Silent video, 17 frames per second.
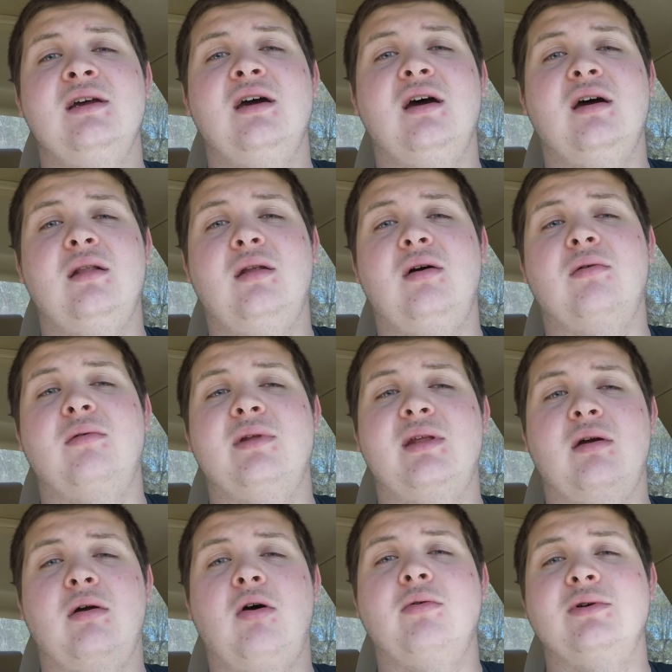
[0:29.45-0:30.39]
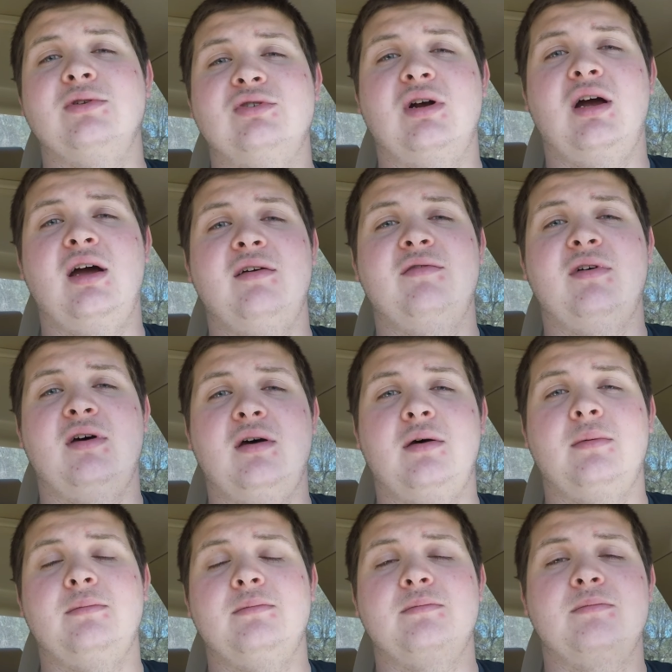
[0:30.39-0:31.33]
along with their all-wheel drive
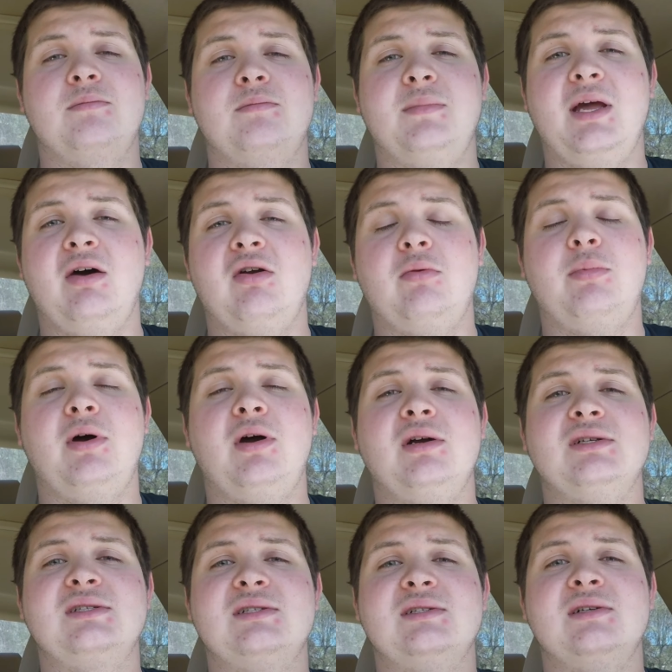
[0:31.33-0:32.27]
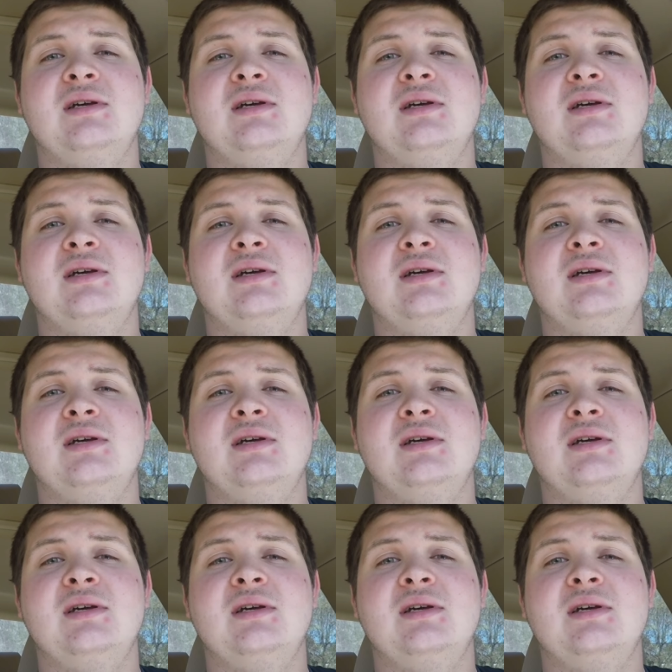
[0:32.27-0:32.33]
counterparts.